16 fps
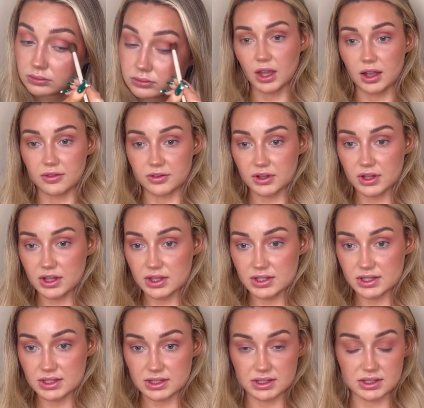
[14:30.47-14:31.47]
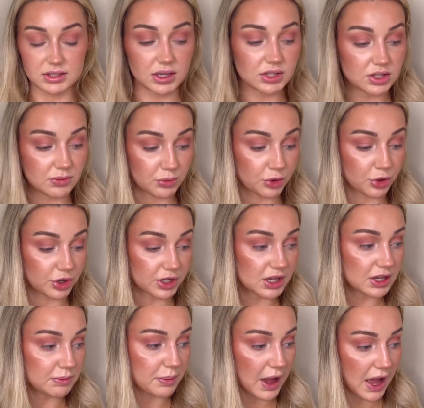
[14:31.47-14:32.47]
I feel like this is such a pretty
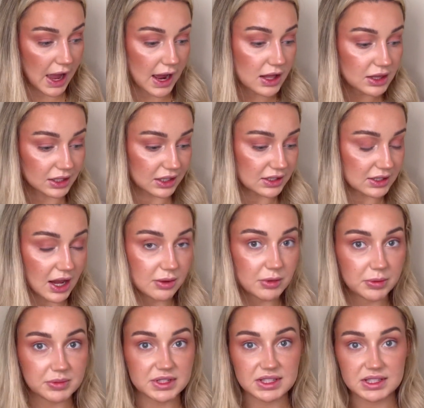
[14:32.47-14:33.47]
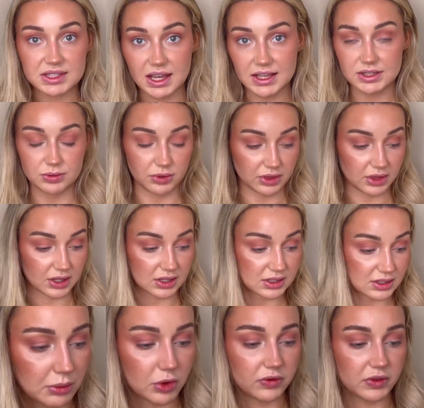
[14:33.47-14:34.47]
palette. I'm obsessed with this.
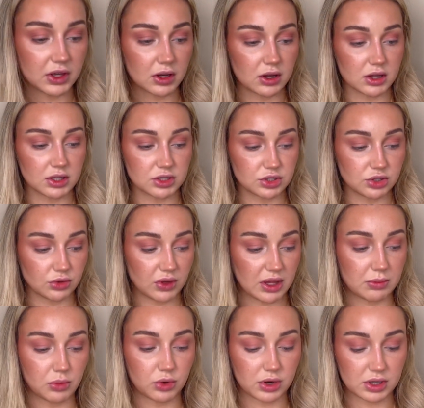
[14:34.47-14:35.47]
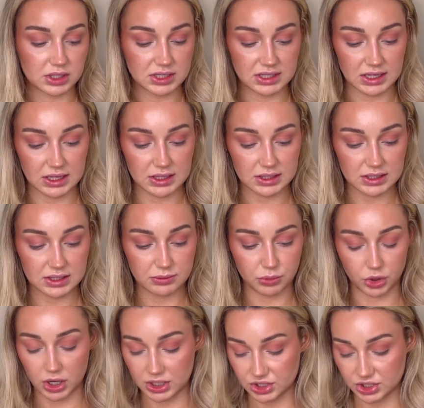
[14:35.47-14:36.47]
Moving on to a more dense
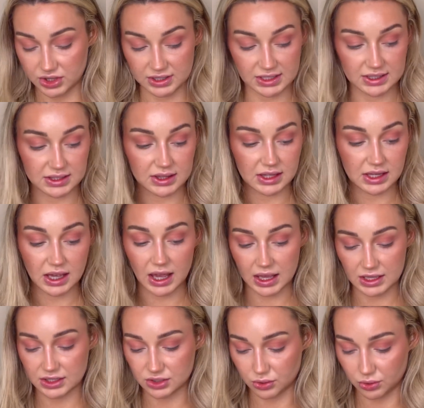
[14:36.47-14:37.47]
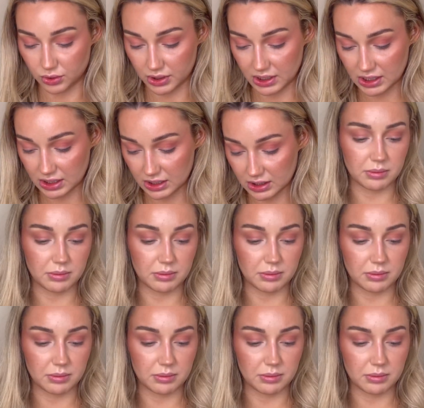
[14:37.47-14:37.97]
brush. This is the A20.